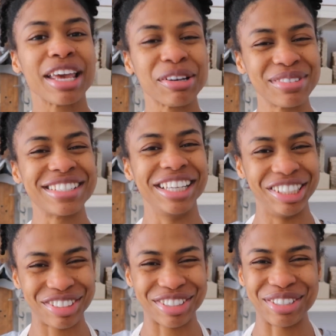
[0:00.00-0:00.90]
It was an
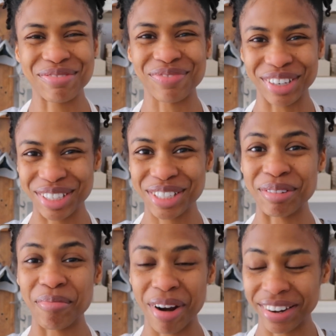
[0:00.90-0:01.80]
interesting
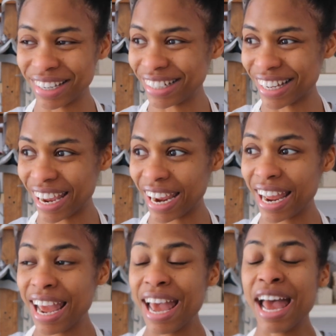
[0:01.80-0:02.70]
first market
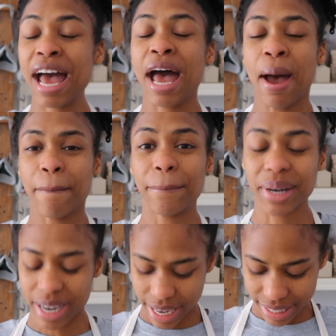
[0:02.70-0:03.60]
day,
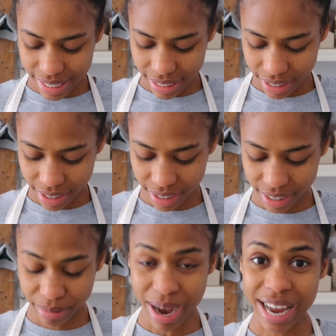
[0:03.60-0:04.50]
but
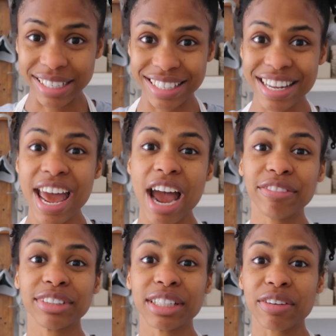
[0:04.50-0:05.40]
I did
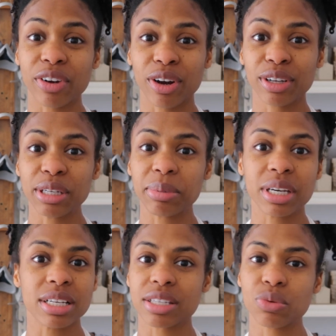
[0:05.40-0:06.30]
have to leave early
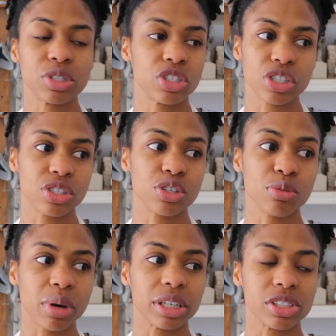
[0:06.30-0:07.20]
because it was just
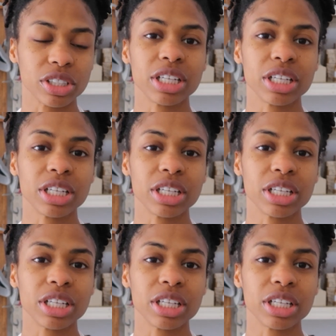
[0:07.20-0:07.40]
too much.